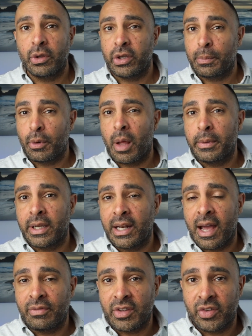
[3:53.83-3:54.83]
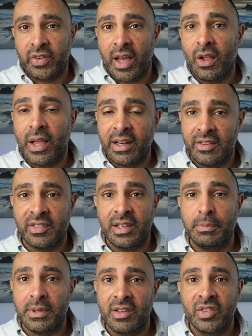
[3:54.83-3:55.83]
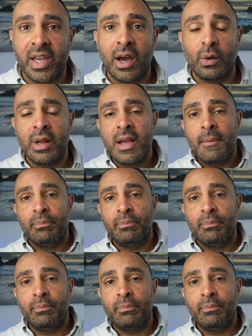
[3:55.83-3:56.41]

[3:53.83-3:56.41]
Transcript: You're probably going to have to sell at a steep discount.